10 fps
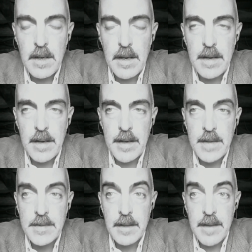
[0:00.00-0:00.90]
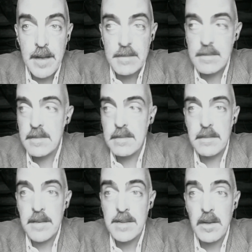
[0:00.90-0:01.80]
I guess that's
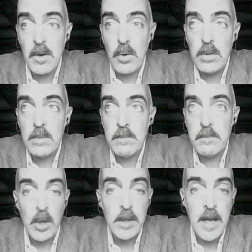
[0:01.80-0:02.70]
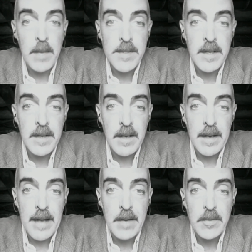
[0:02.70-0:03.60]
the whole ball game, isn't it?
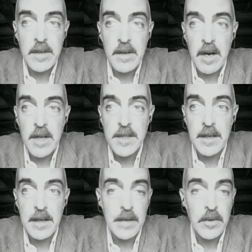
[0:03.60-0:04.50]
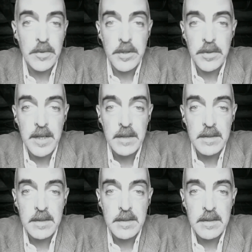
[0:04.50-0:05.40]
Like, how to articulate those two things.